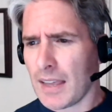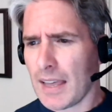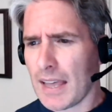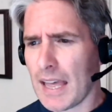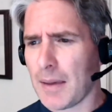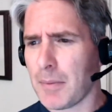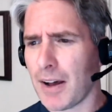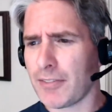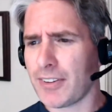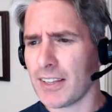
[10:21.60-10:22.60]
Emma
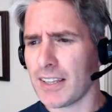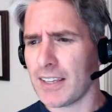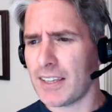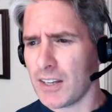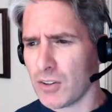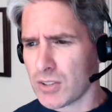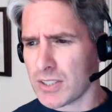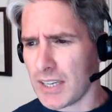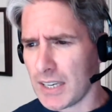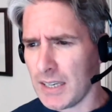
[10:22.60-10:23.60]
feeling
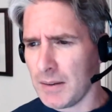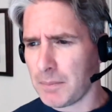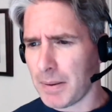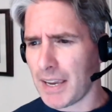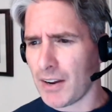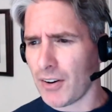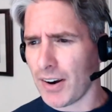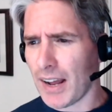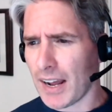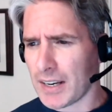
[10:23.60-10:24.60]
guilty being on
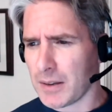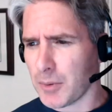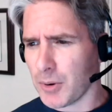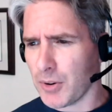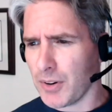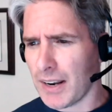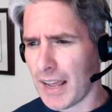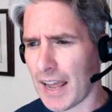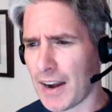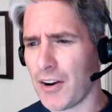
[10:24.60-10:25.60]
honeymoon
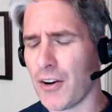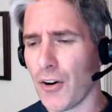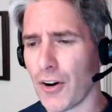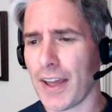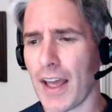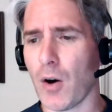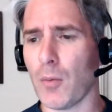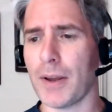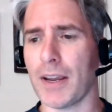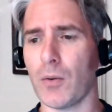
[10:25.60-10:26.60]
and not
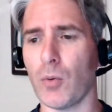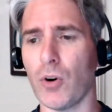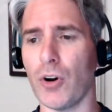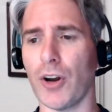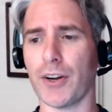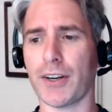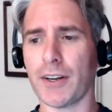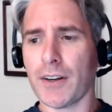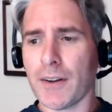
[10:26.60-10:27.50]
helping at work.